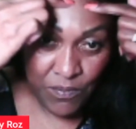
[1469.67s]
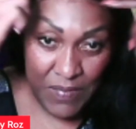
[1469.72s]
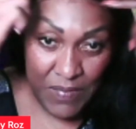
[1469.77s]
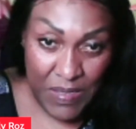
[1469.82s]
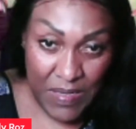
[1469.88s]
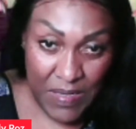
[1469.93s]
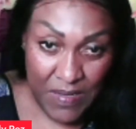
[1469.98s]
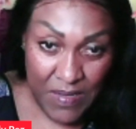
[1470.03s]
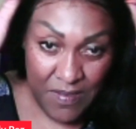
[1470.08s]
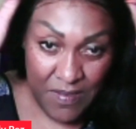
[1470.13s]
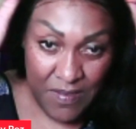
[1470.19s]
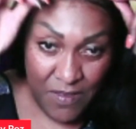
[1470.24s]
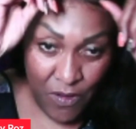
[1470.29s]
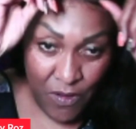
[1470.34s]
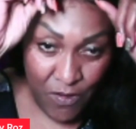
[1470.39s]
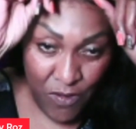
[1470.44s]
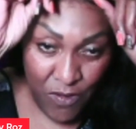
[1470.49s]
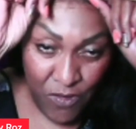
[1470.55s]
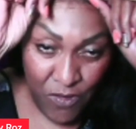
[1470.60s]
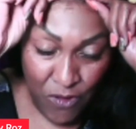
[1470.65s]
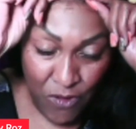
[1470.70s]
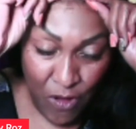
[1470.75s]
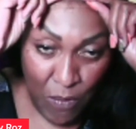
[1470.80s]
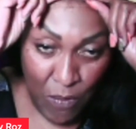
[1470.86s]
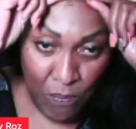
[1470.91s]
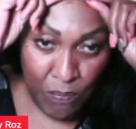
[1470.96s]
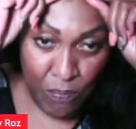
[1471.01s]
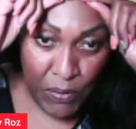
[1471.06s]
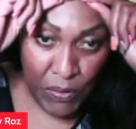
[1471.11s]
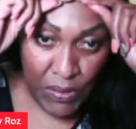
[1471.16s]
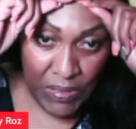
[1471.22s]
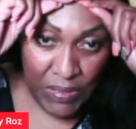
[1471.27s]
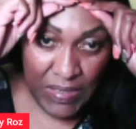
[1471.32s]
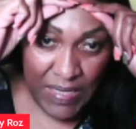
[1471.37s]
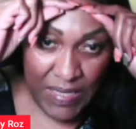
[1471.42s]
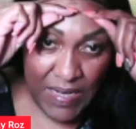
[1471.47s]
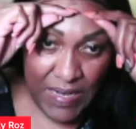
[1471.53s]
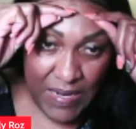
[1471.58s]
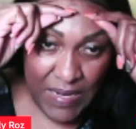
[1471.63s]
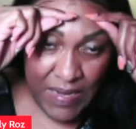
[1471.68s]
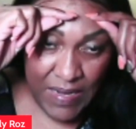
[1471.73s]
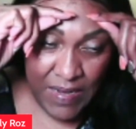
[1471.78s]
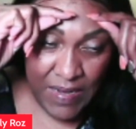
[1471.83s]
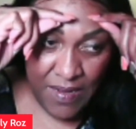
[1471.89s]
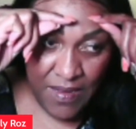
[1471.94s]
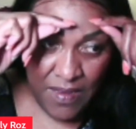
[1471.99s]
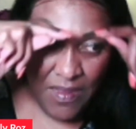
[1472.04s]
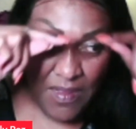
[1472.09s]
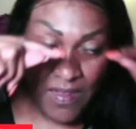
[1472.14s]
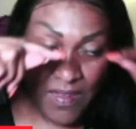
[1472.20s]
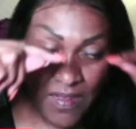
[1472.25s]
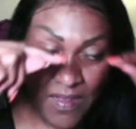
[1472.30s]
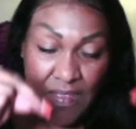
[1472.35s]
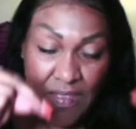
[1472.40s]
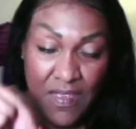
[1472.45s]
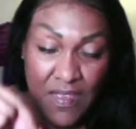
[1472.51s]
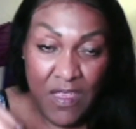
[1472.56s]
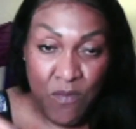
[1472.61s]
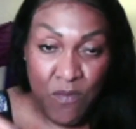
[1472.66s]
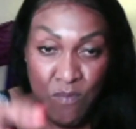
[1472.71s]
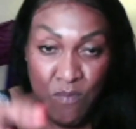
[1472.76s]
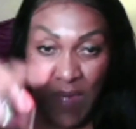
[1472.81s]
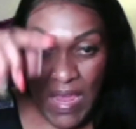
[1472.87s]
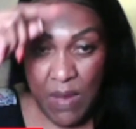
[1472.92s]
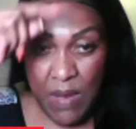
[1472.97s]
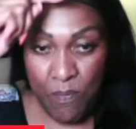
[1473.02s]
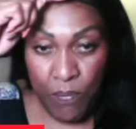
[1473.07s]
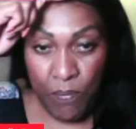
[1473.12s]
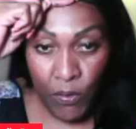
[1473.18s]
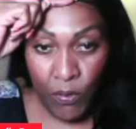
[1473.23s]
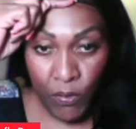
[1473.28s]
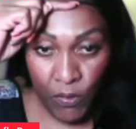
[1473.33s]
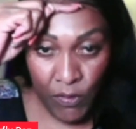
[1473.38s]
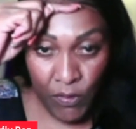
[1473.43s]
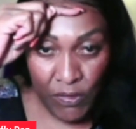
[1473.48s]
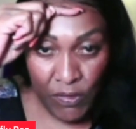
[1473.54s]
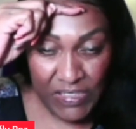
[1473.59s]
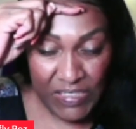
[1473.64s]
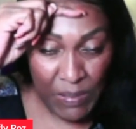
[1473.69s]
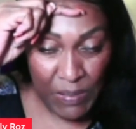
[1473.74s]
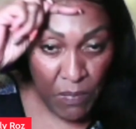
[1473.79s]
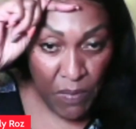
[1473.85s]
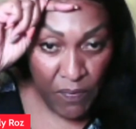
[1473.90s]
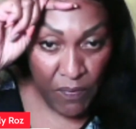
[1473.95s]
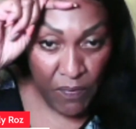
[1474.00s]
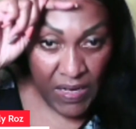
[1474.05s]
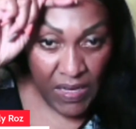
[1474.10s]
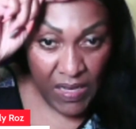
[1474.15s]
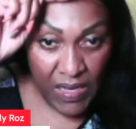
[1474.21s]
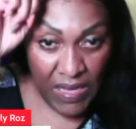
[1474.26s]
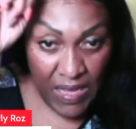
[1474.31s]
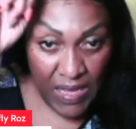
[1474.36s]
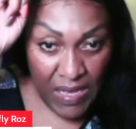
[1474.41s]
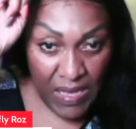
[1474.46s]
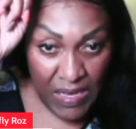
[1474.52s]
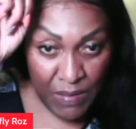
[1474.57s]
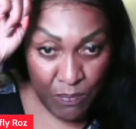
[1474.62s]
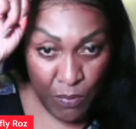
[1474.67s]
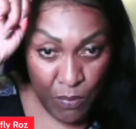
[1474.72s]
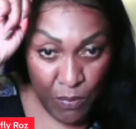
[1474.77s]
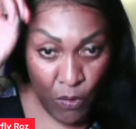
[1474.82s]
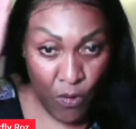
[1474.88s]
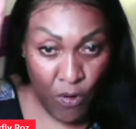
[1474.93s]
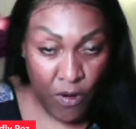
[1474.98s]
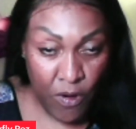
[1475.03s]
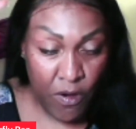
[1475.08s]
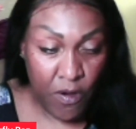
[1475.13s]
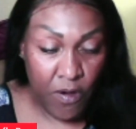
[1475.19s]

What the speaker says: So you start pulling it, it may pull some of it up or